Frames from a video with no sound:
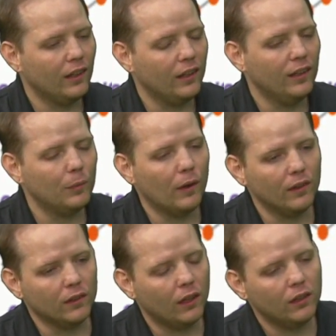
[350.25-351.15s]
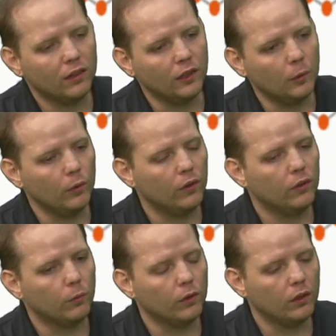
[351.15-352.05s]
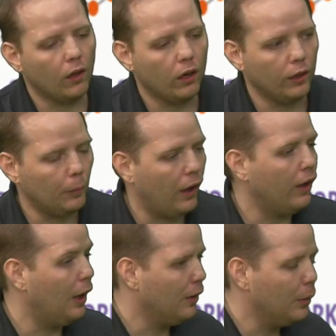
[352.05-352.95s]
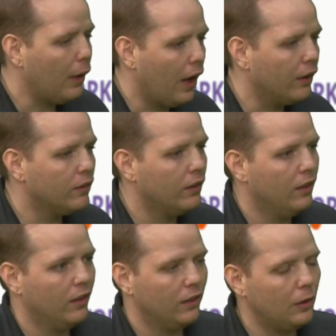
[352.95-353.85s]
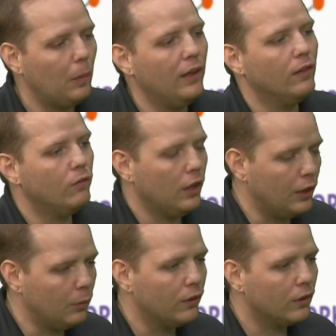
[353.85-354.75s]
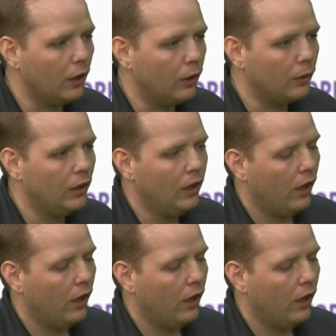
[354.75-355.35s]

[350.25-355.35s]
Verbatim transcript: in his presentation, he was really talking about how in the past, the pace of change was slow.